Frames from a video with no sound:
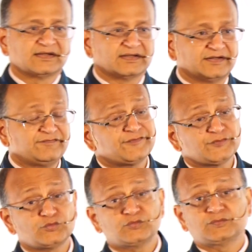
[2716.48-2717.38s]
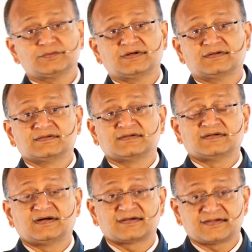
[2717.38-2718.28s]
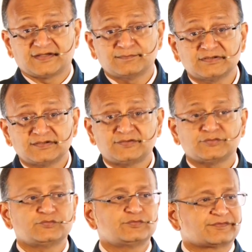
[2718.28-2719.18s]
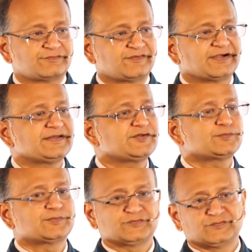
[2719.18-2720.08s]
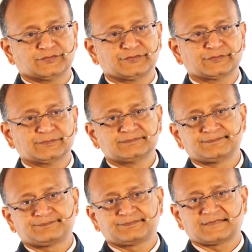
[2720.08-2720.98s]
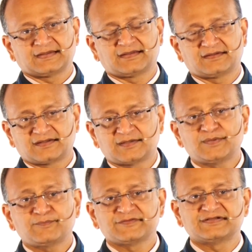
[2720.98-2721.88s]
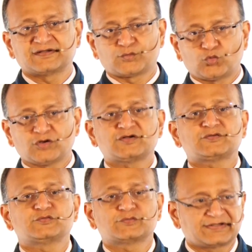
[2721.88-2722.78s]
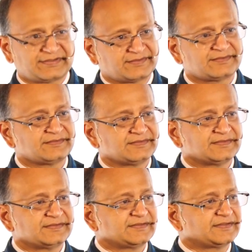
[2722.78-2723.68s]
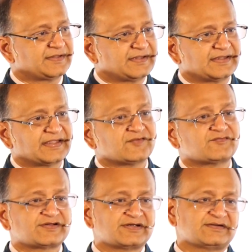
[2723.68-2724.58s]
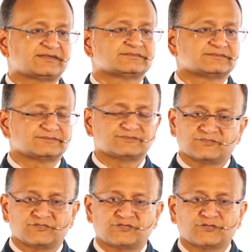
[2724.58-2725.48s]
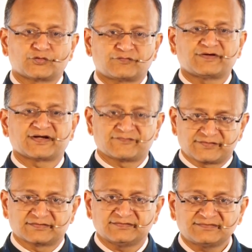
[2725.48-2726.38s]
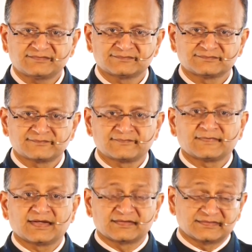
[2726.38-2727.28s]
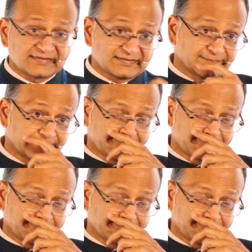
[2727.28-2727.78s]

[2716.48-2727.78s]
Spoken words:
If you are able to refine your portfolio and come up with that one or two right every 4 or 5 years, then